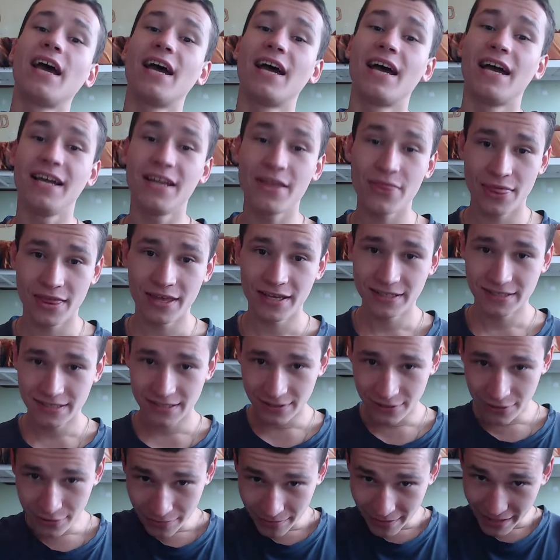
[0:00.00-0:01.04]
And this,
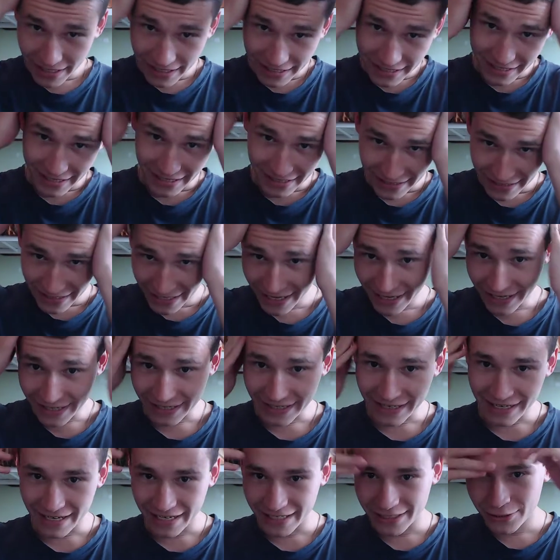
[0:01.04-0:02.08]
oh my god,
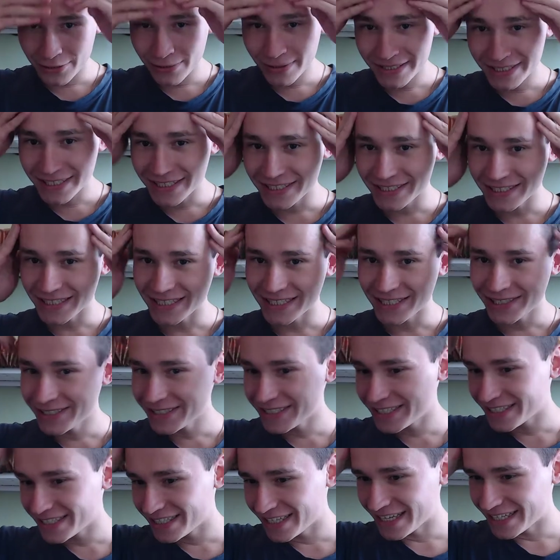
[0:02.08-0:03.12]
haircut, what is it,
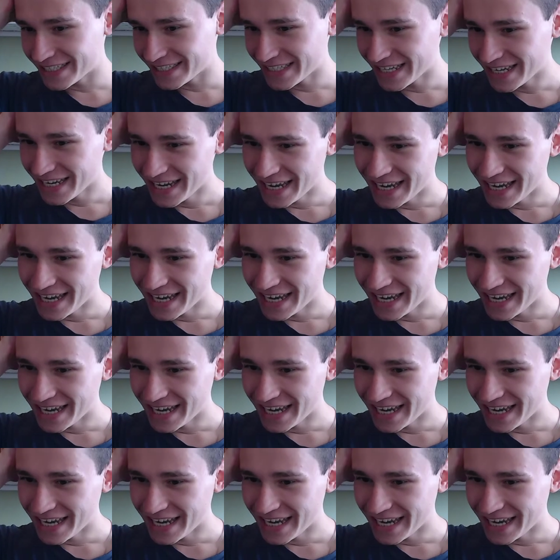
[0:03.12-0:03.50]
what it does?